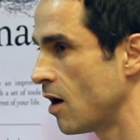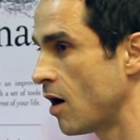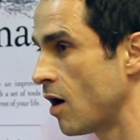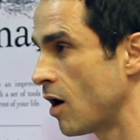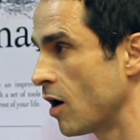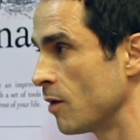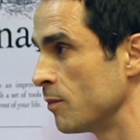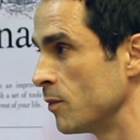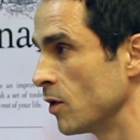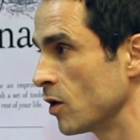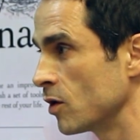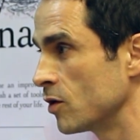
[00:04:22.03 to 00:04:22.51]

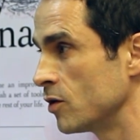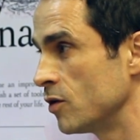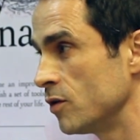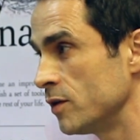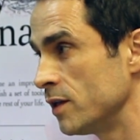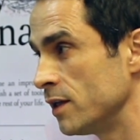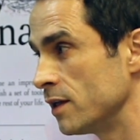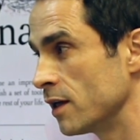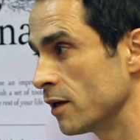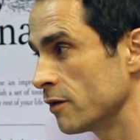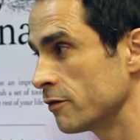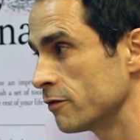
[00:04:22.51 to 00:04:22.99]
I'm not good
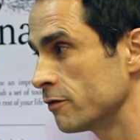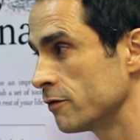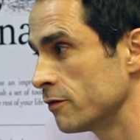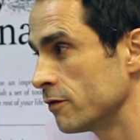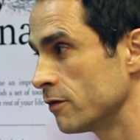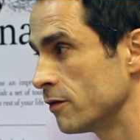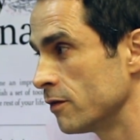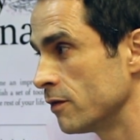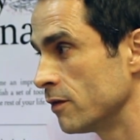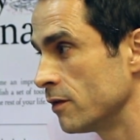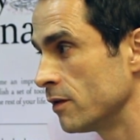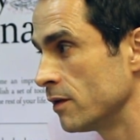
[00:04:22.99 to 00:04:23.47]
enough.
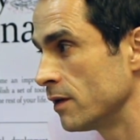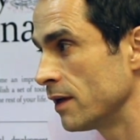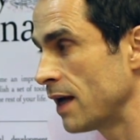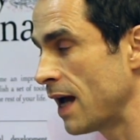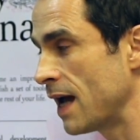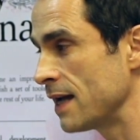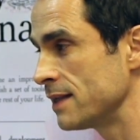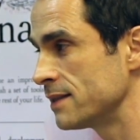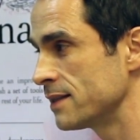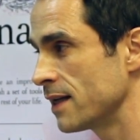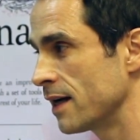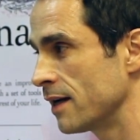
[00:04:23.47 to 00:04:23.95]

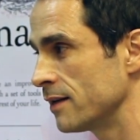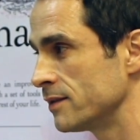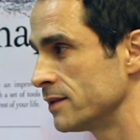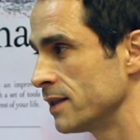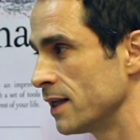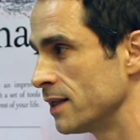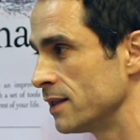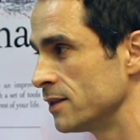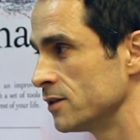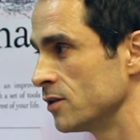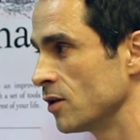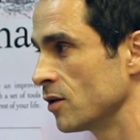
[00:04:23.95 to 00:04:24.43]
8 out of
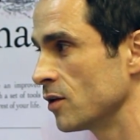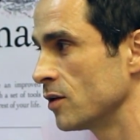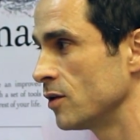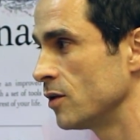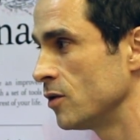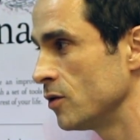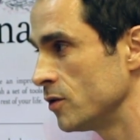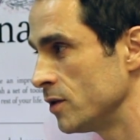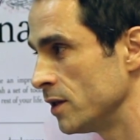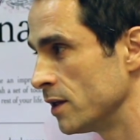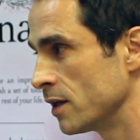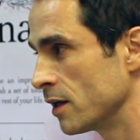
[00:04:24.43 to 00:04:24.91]
10 is not
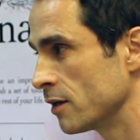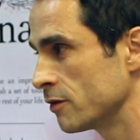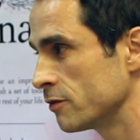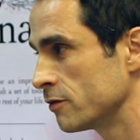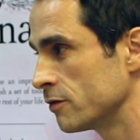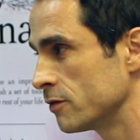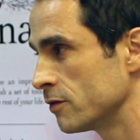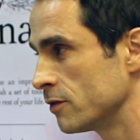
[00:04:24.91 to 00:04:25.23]
good enough.